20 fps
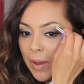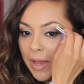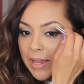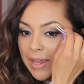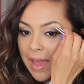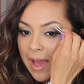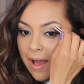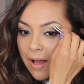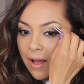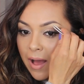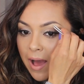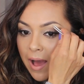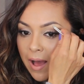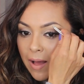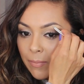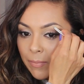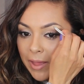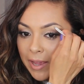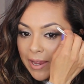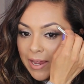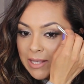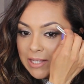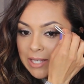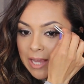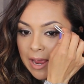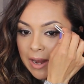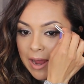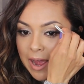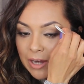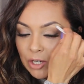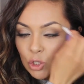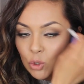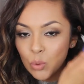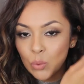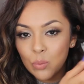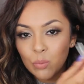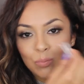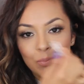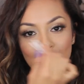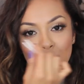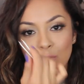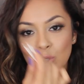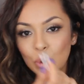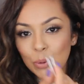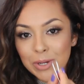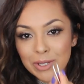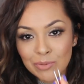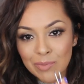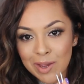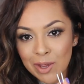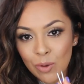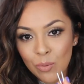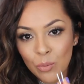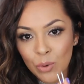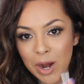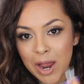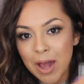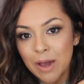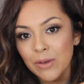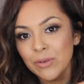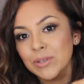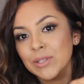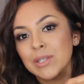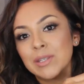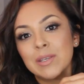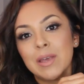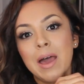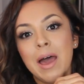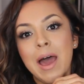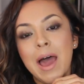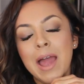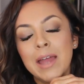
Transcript: But yeah, like I said, I tweeze my own brows.